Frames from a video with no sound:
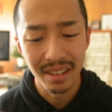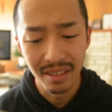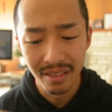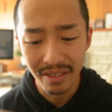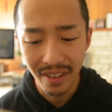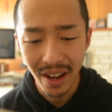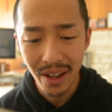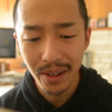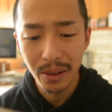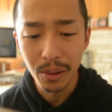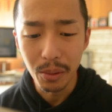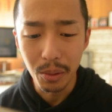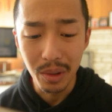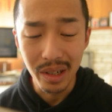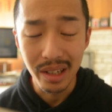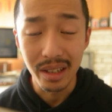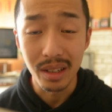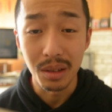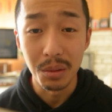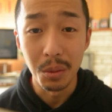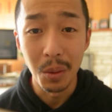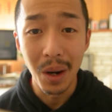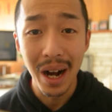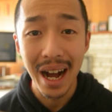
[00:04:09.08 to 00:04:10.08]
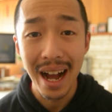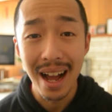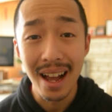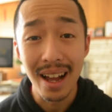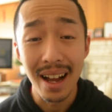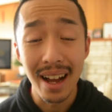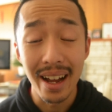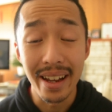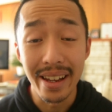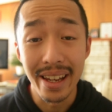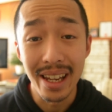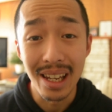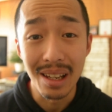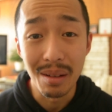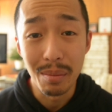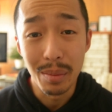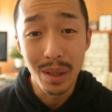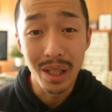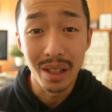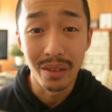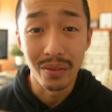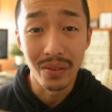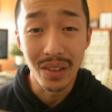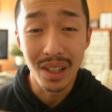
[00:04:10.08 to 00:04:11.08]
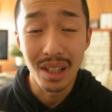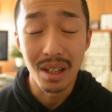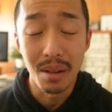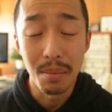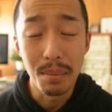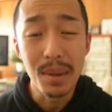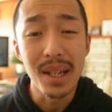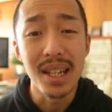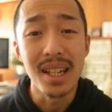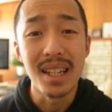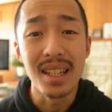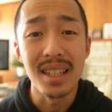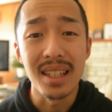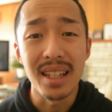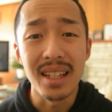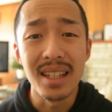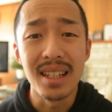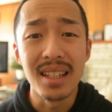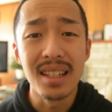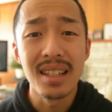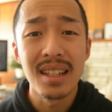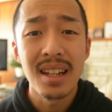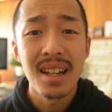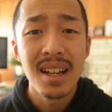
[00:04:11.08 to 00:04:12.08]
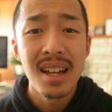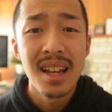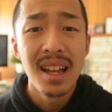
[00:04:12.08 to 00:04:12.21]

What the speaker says: and final reason why I hate being Vietnamese is